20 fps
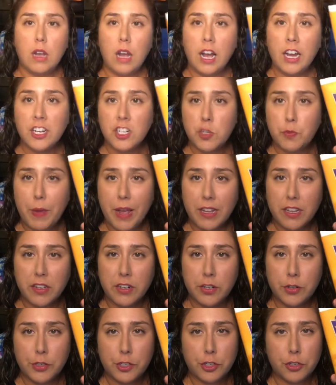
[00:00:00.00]
Hunchback of
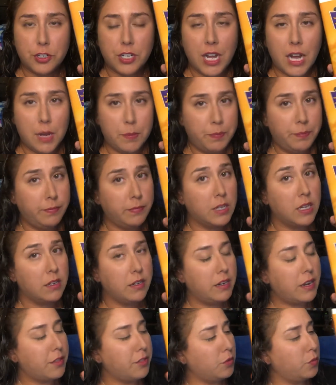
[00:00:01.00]
Notre Dame,
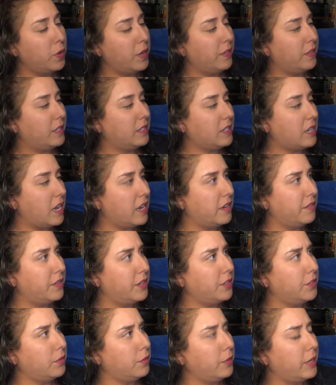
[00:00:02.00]
another one that's kind of
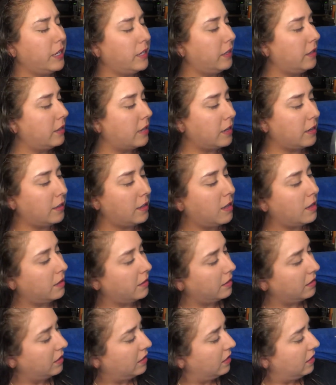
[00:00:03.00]
underrated. Not a lot
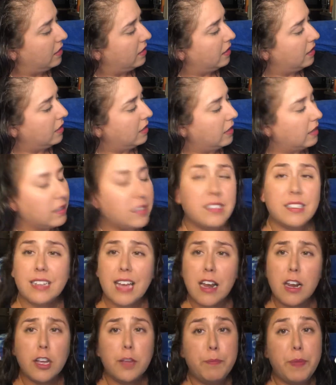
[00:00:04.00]
of, it's
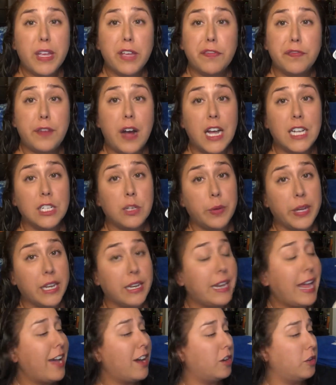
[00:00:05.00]
got a big following
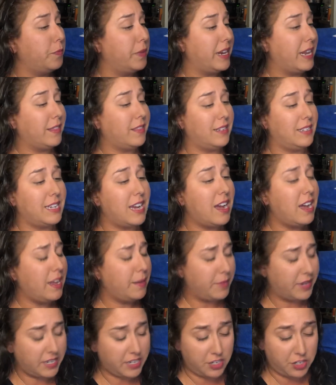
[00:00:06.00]
now, but at the
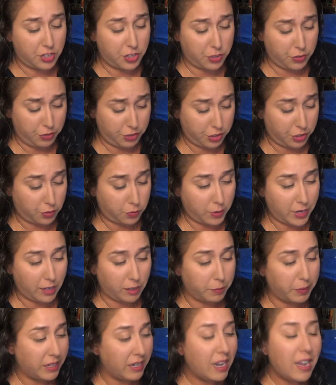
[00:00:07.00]
time it didn't do too
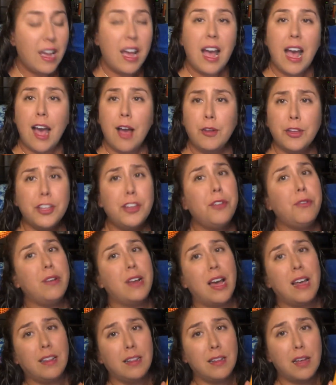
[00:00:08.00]
well. But how can you
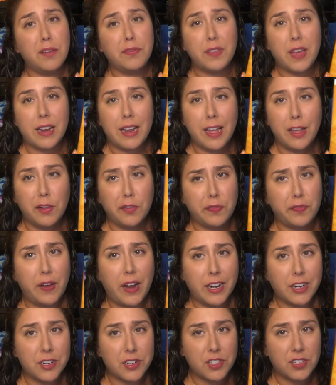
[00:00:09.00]
not love that
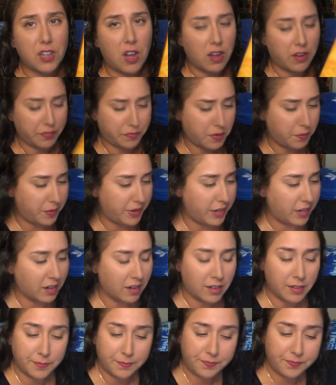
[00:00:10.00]
Hellfire song from here?